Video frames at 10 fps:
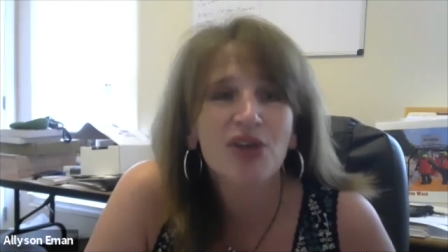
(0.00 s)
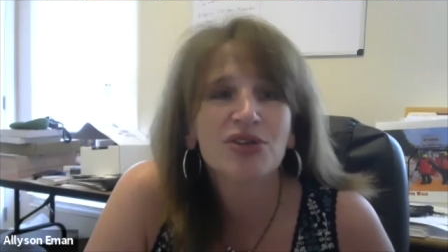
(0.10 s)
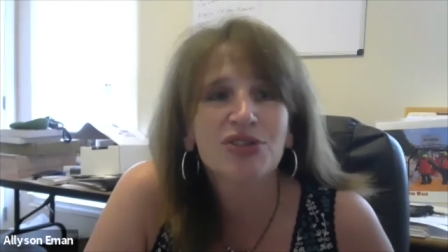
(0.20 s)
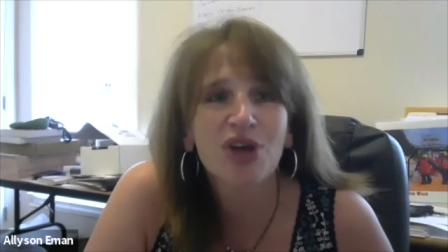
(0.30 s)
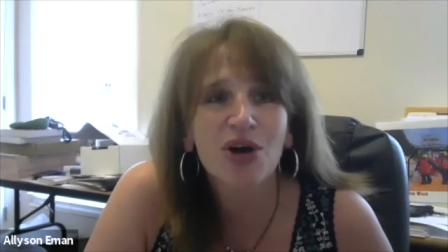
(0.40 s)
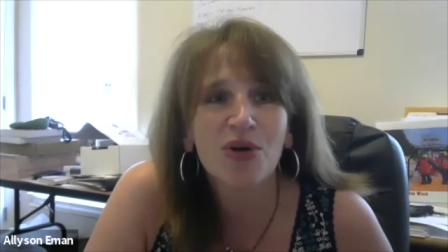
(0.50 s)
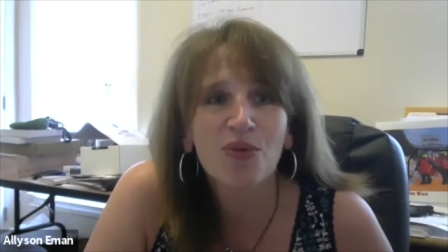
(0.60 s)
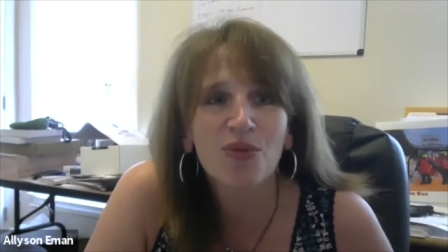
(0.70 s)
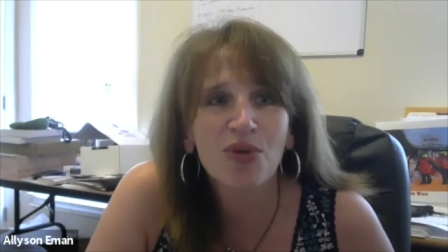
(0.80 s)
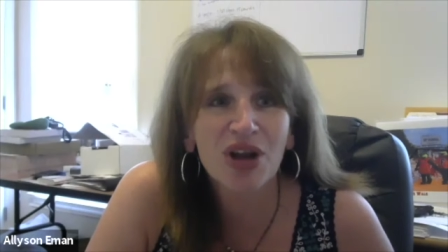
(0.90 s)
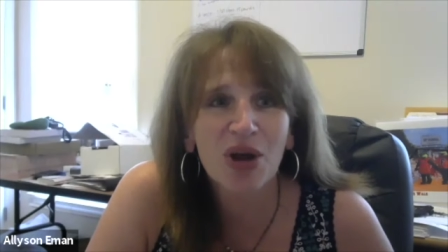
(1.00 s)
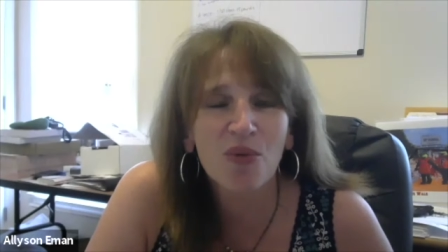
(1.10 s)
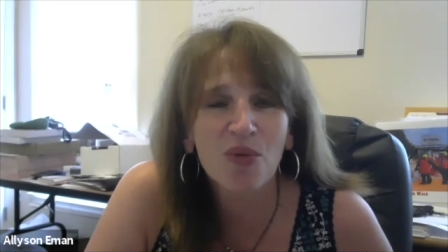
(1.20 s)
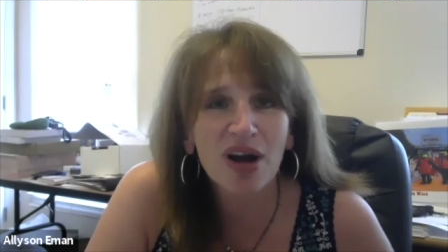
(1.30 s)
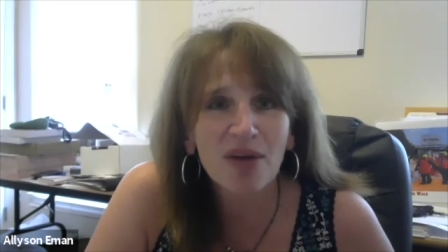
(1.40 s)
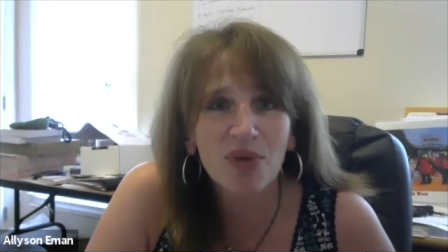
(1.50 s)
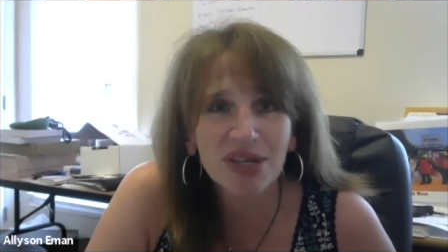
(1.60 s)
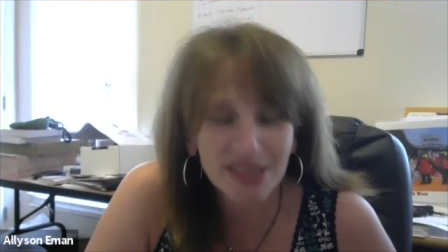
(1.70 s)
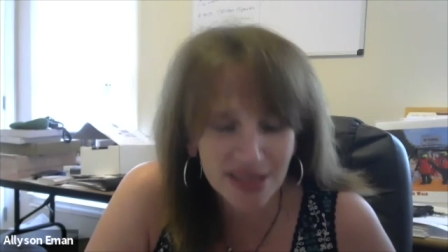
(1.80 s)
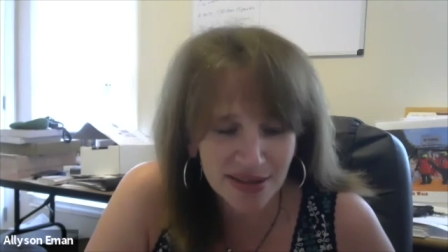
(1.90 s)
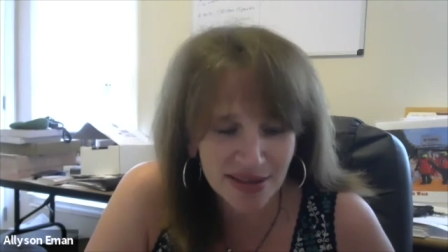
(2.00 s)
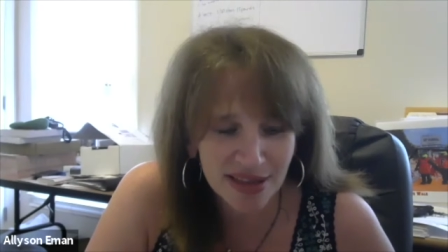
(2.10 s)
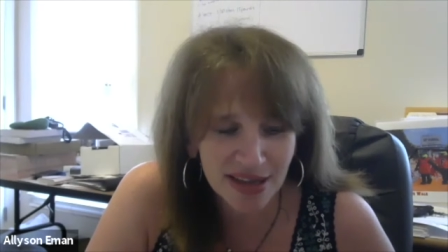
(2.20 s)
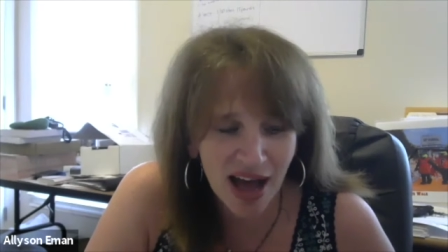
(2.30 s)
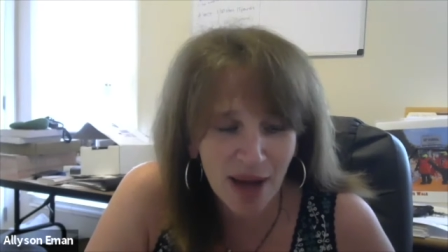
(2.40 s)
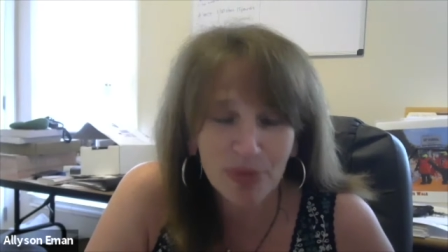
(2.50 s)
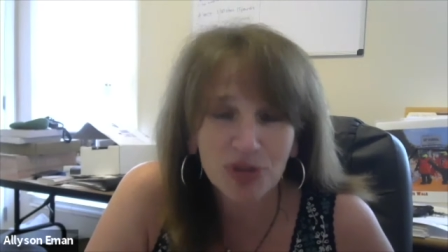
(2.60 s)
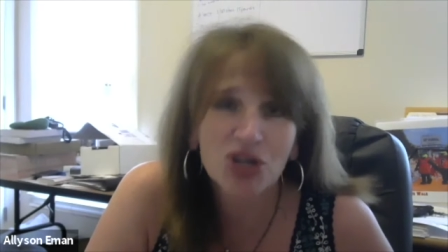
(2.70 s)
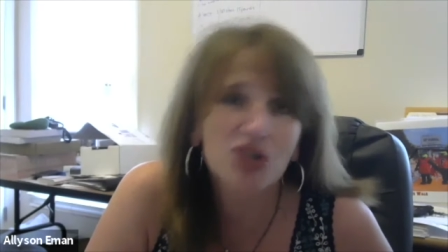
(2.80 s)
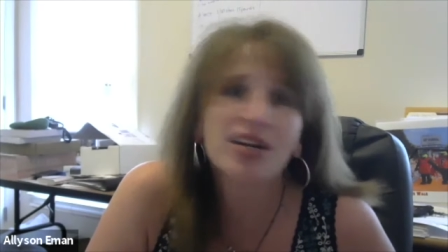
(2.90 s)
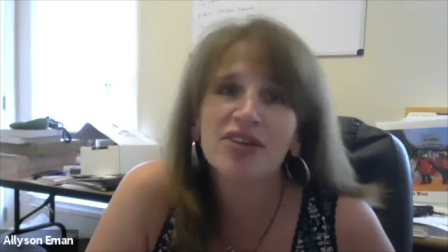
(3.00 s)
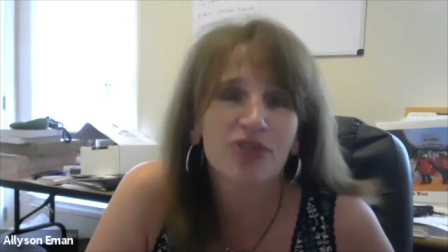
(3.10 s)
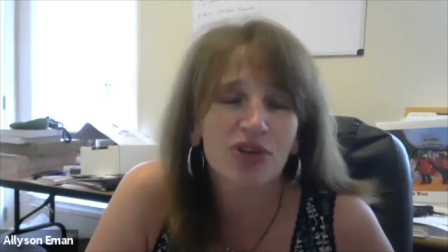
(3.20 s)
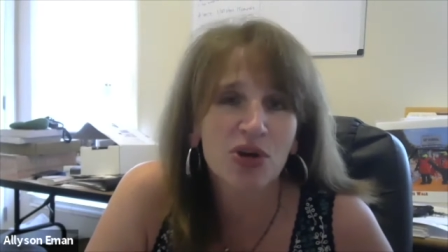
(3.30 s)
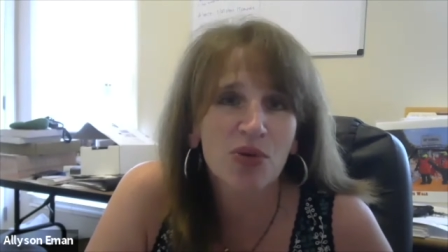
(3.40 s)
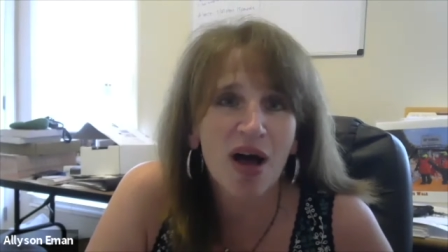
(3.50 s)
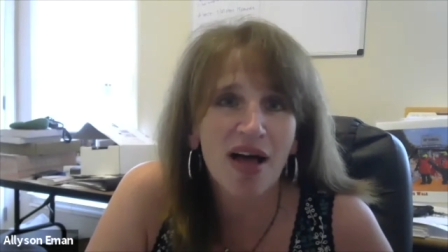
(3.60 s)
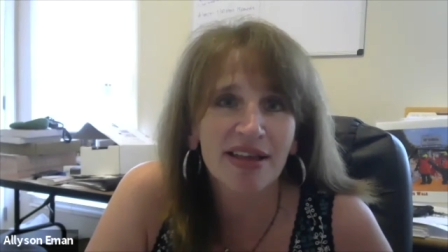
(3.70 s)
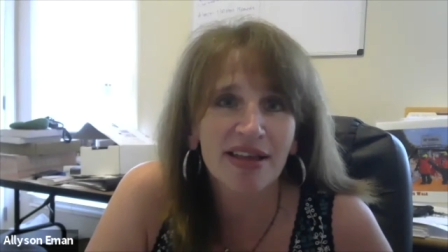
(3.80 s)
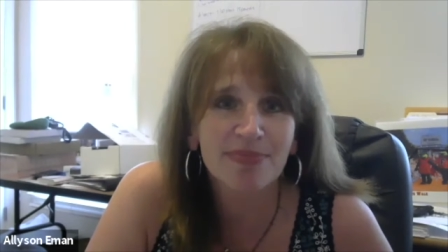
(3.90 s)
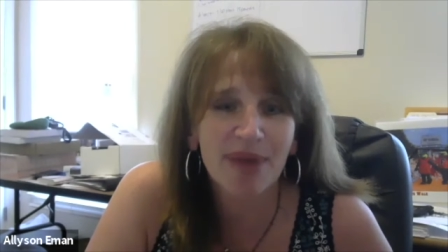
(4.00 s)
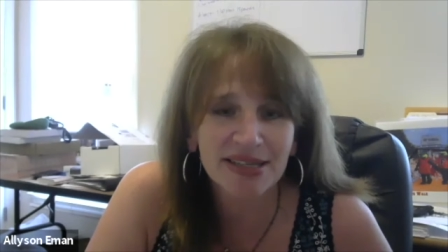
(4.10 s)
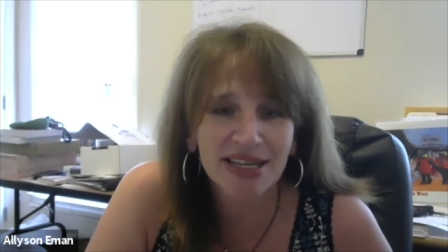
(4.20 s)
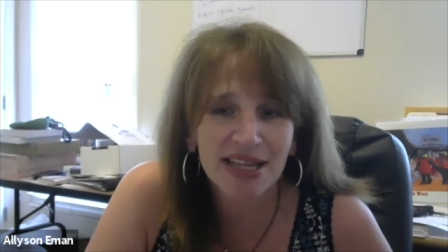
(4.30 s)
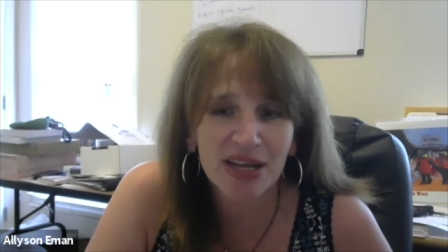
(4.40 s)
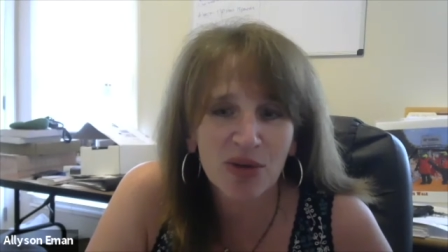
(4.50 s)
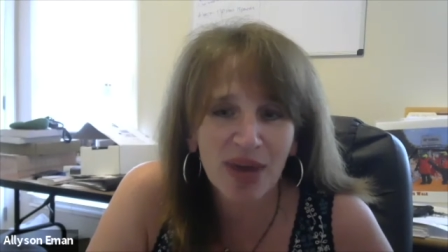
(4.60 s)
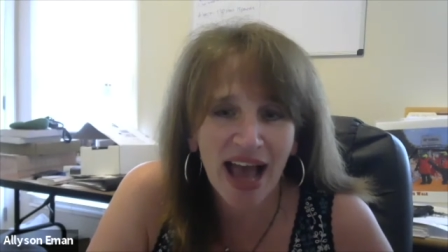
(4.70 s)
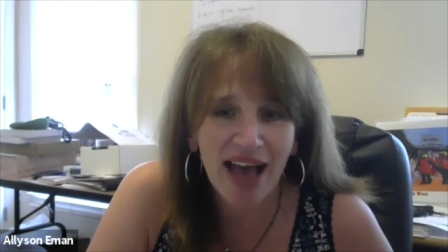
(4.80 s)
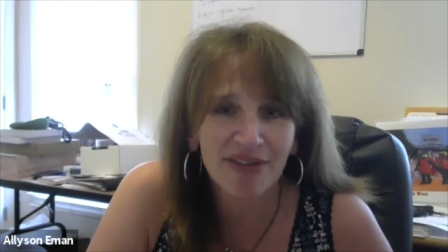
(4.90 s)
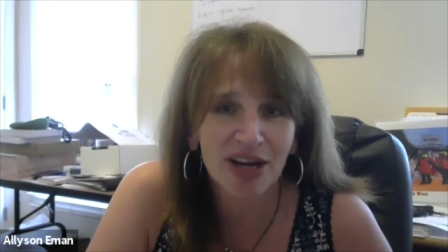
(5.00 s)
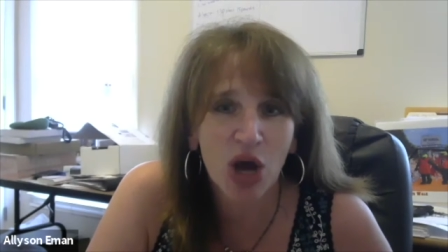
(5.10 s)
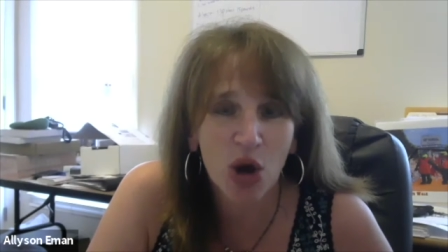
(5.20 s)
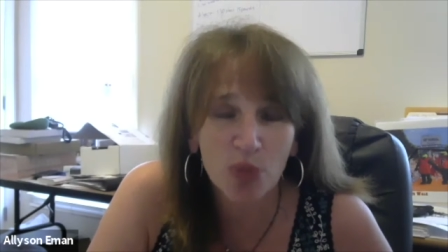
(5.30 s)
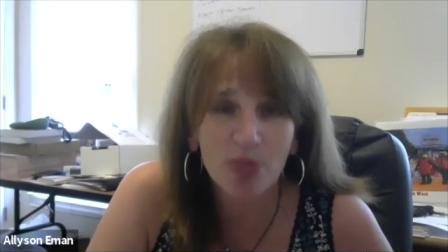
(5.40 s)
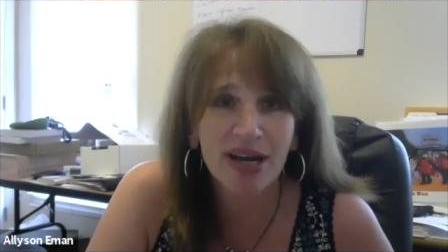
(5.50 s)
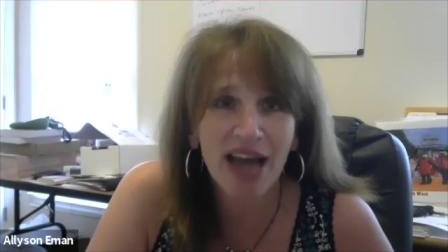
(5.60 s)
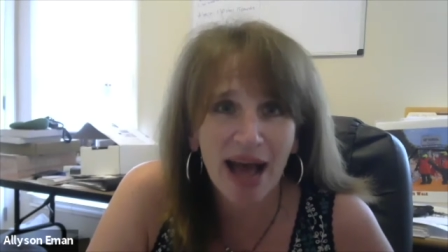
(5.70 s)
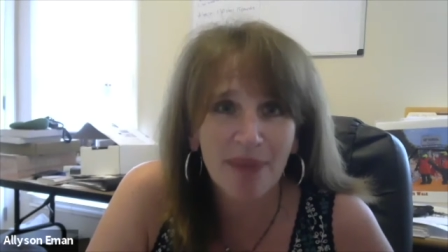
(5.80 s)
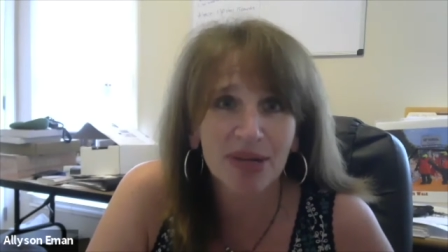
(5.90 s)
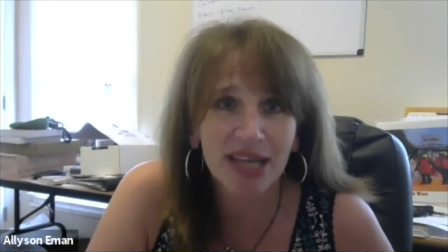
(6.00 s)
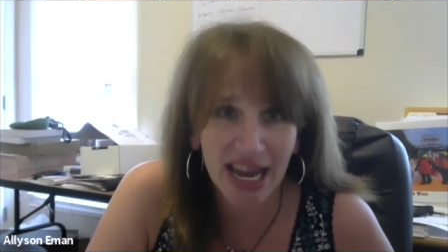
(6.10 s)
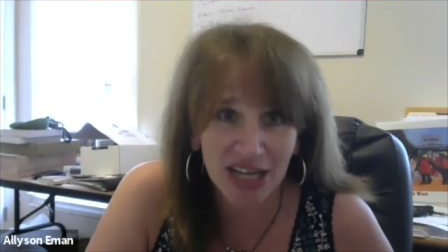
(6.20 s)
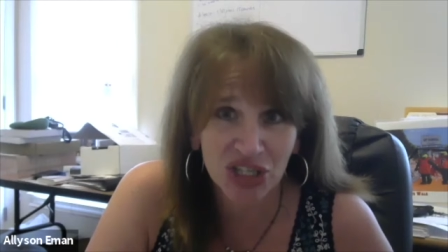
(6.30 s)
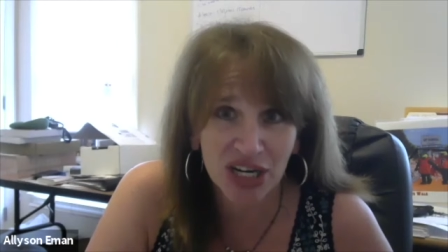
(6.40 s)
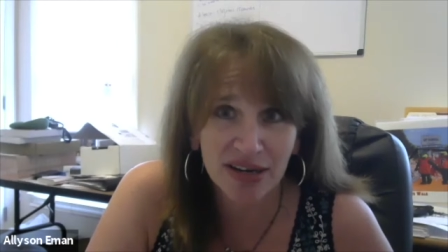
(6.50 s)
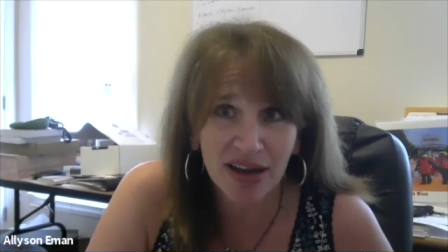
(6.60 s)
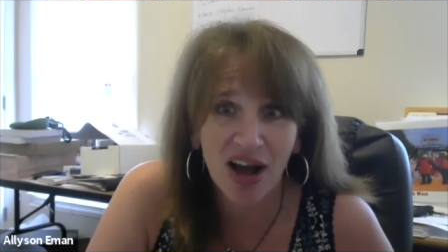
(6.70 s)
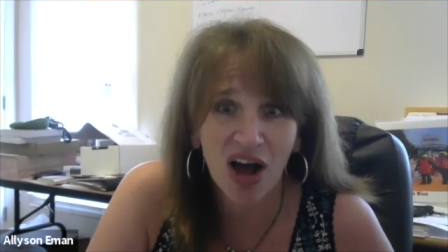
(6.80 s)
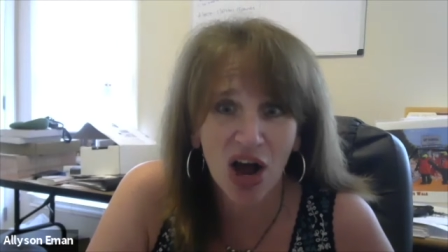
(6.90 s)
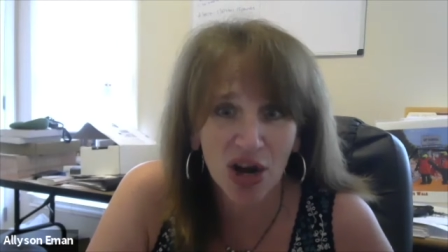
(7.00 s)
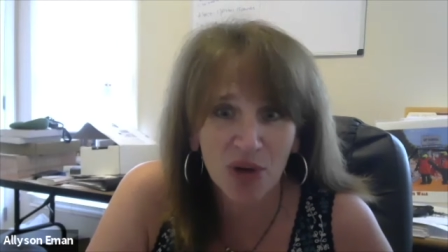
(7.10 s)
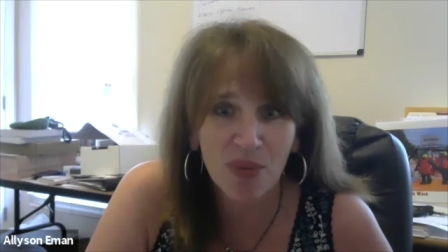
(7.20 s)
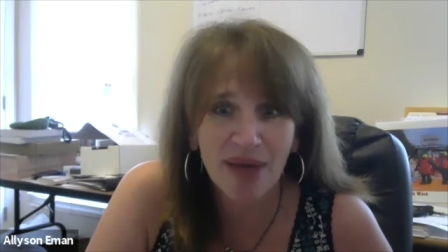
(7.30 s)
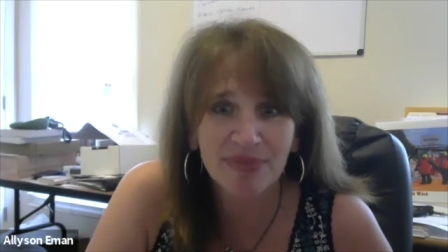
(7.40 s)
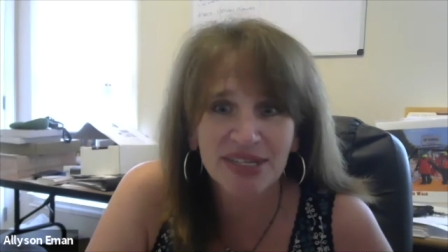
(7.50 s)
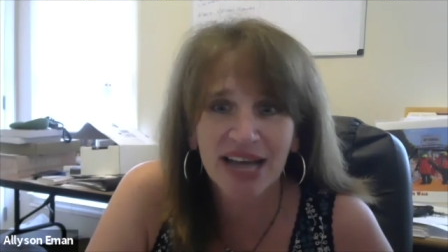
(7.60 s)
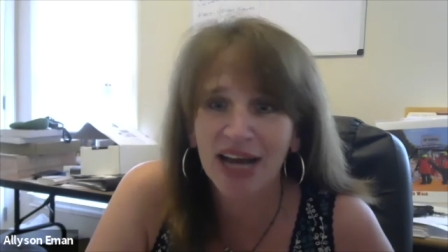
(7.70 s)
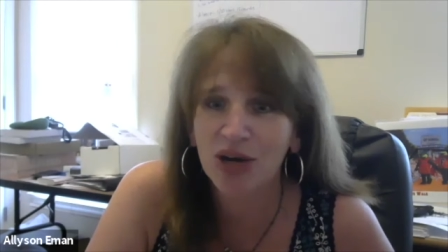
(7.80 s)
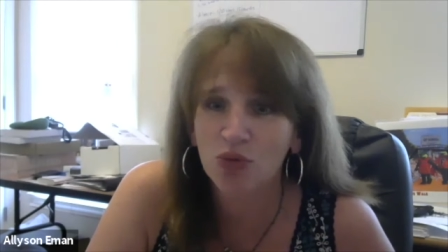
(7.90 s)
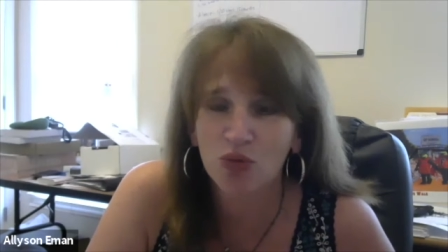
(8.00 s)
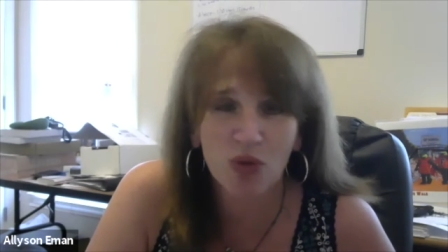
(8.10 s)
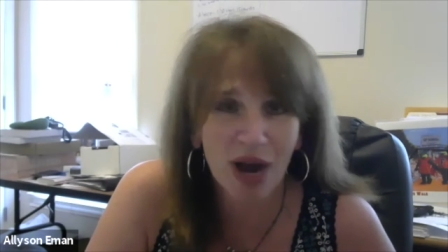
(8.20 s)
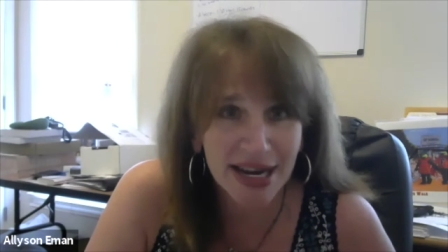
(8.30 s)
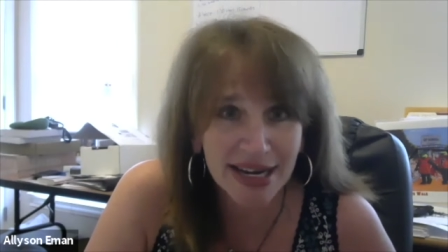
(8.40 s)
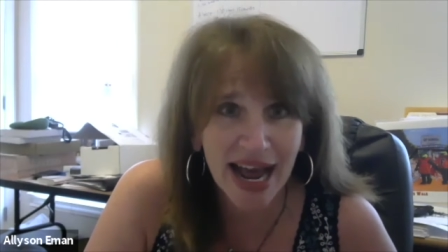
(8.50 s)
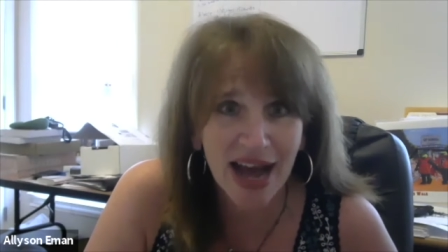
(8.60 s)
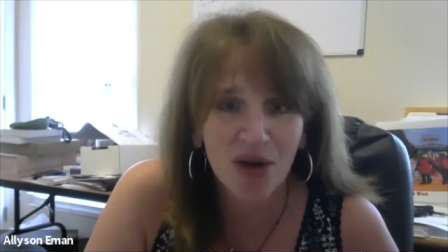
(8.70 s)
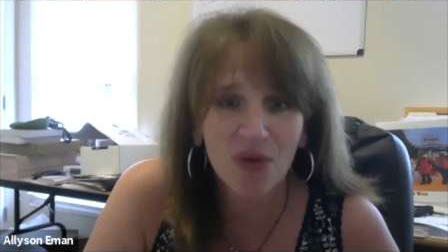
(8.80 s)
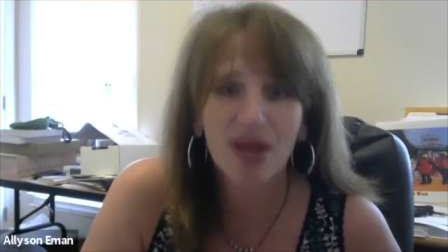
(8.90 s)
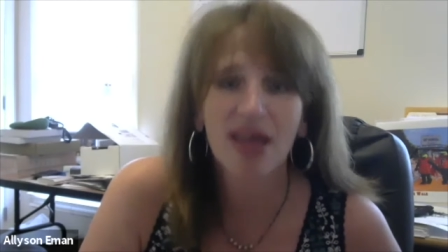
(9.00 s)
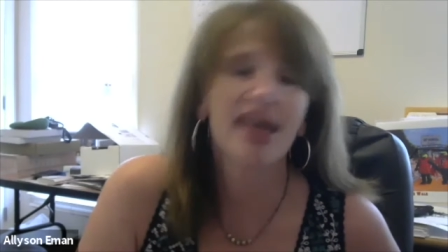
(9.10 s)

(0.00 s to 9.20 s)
So, what's the opportunity for you all is basically we have an open application on our website right now.